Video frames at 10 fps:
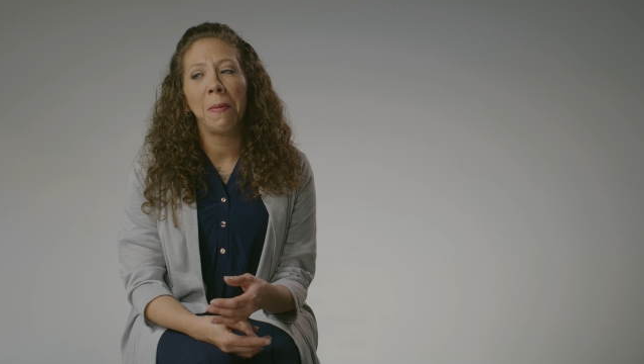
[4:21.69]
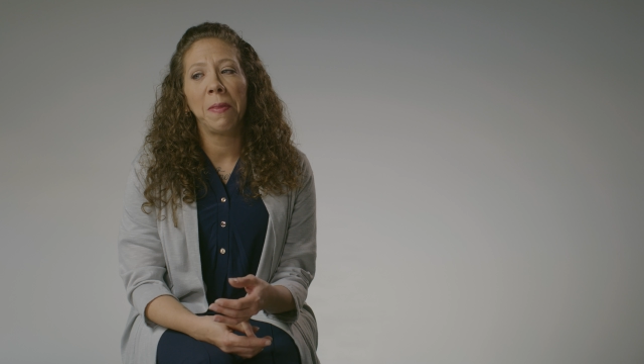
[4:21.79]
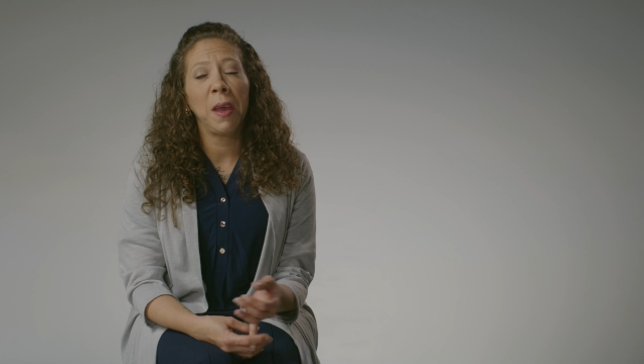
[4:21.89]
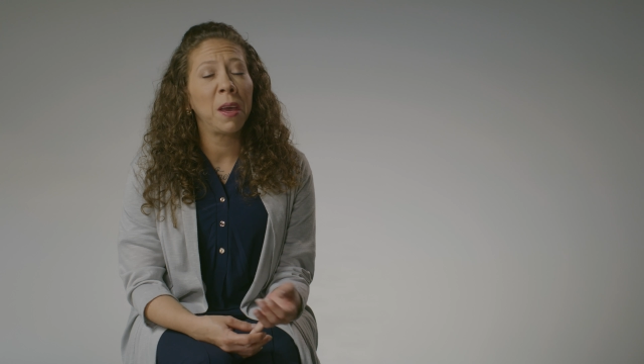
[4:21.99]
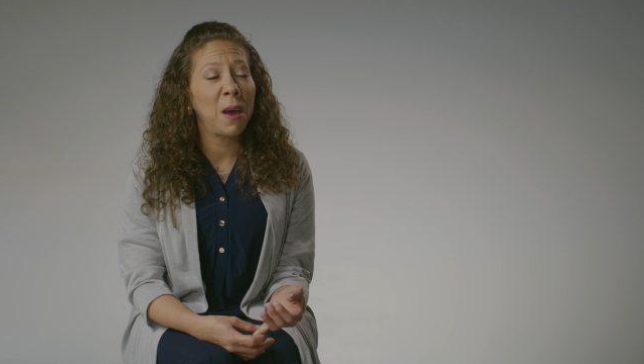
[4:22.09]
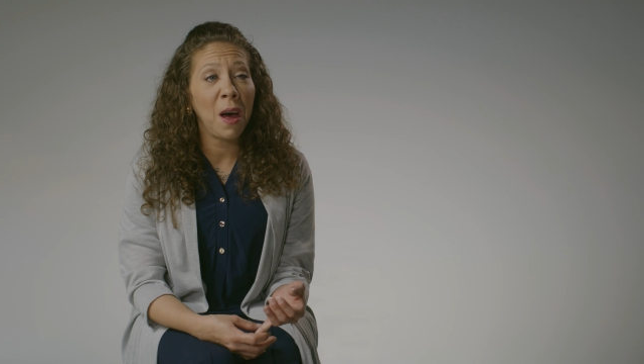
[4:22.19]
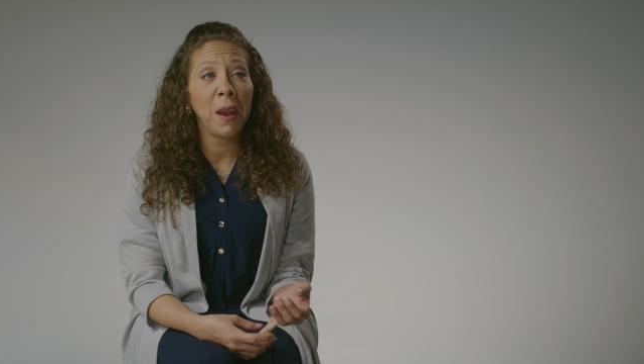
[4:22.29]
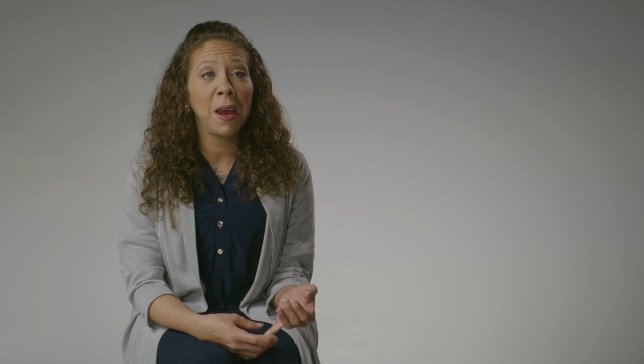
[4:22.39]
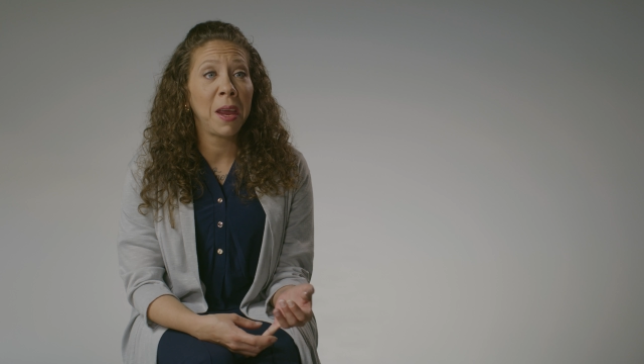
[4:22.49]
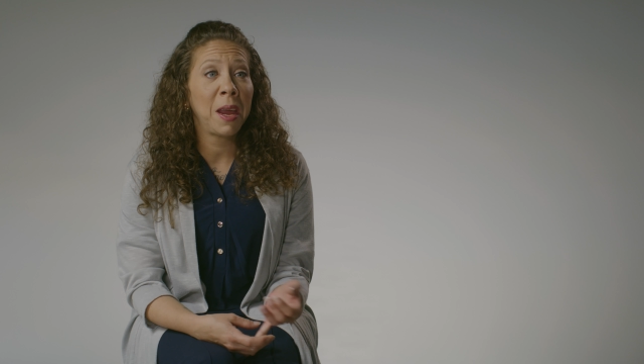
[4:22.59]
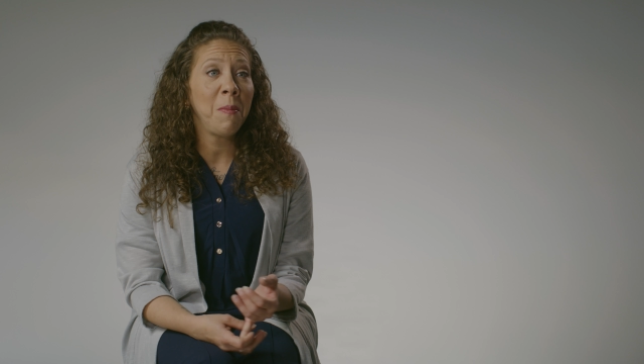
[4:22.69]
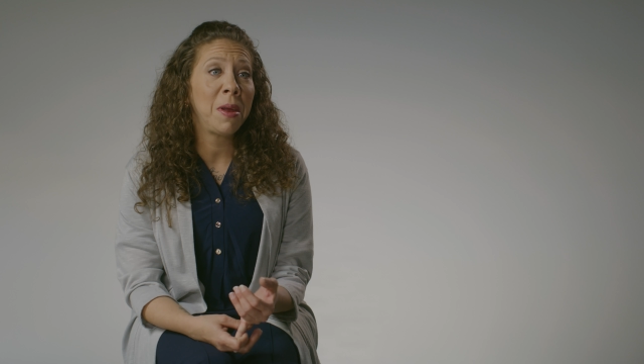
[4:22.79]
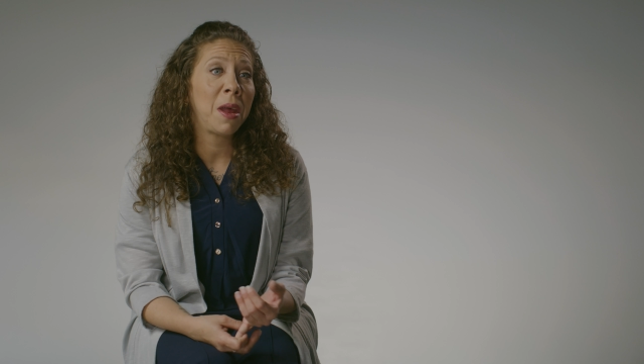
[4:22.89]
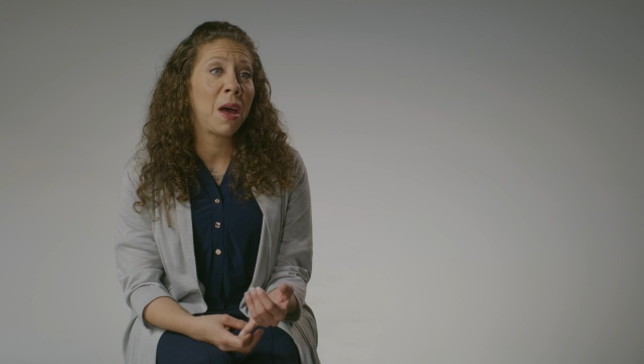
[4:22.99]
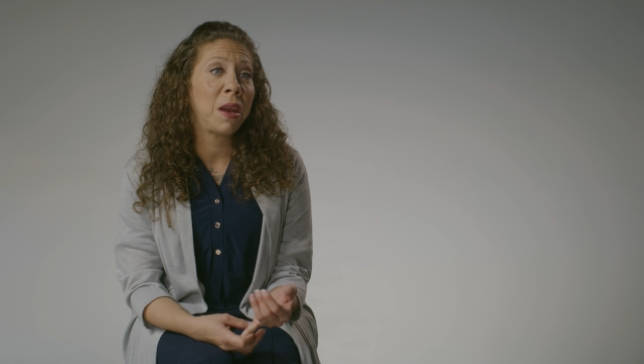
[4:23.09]
Thank God I am
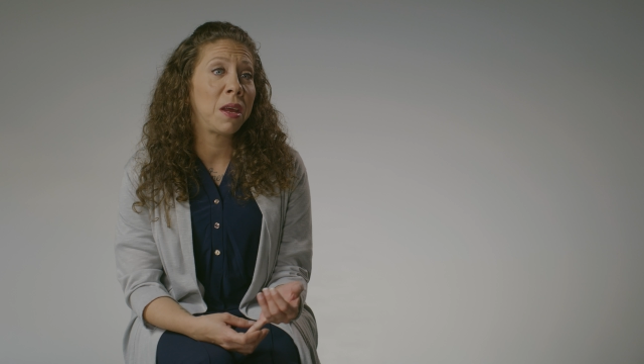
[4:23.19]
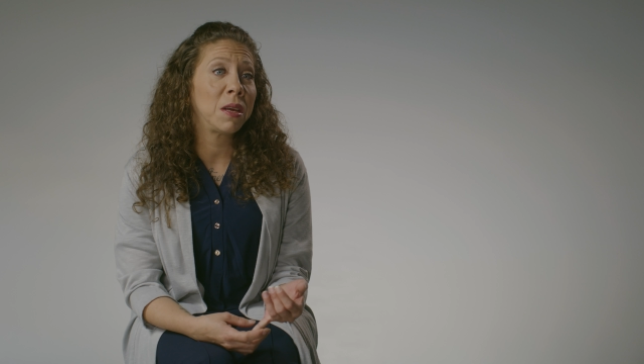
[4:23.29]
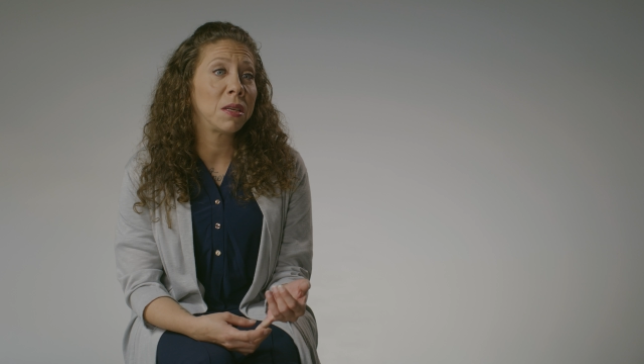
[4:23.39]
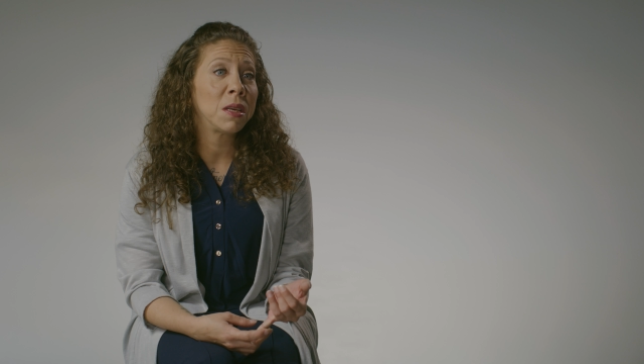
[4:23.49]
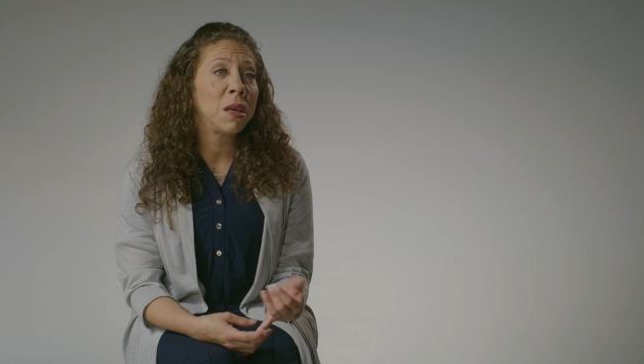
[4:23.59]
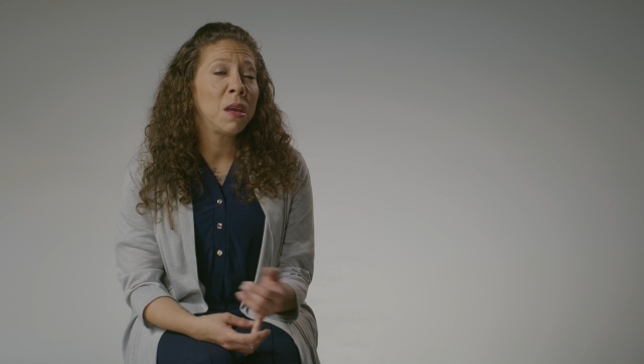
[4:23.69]
an addict.